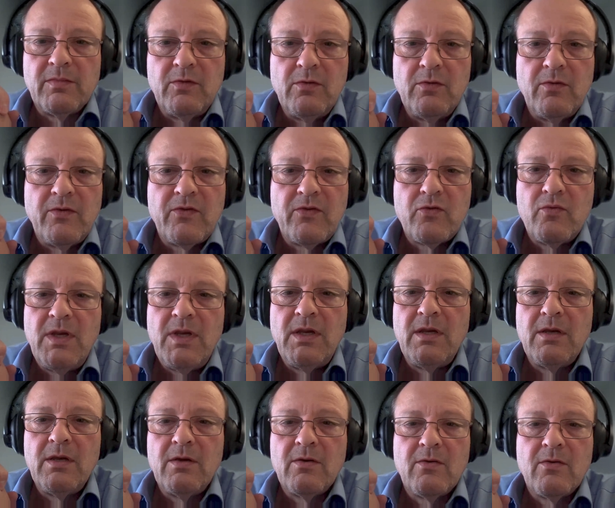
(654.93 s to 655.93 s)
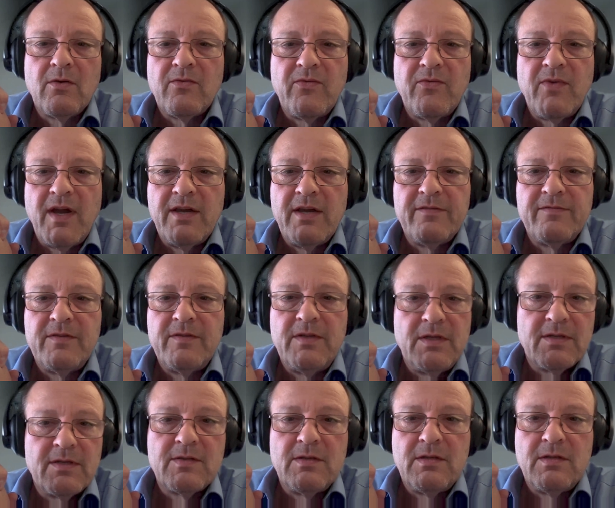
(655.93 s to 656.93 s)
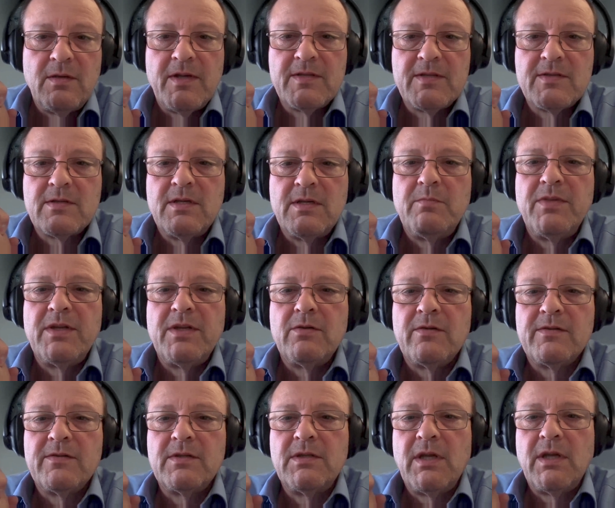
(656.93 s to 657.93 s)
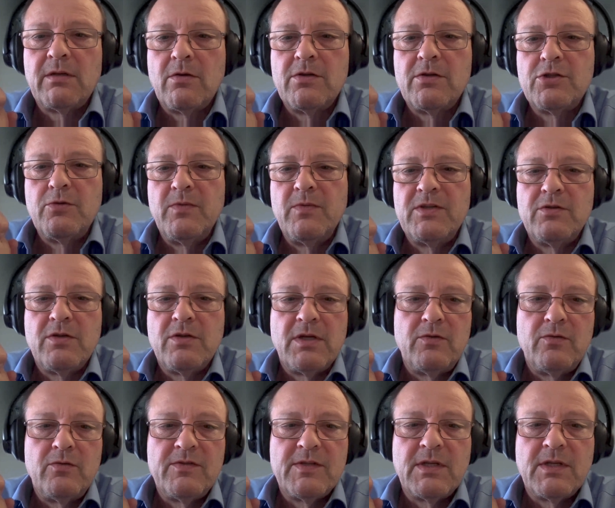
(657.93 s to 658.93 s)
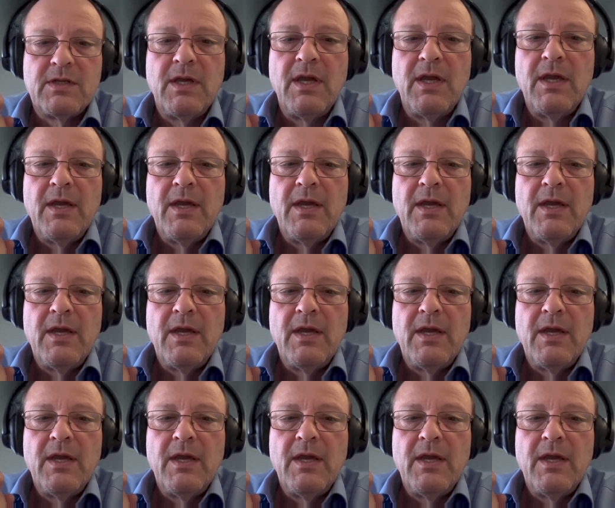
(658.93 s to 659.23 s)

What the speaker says: 2, 3, or 5 years. It depends a little bit on the technology which we are using.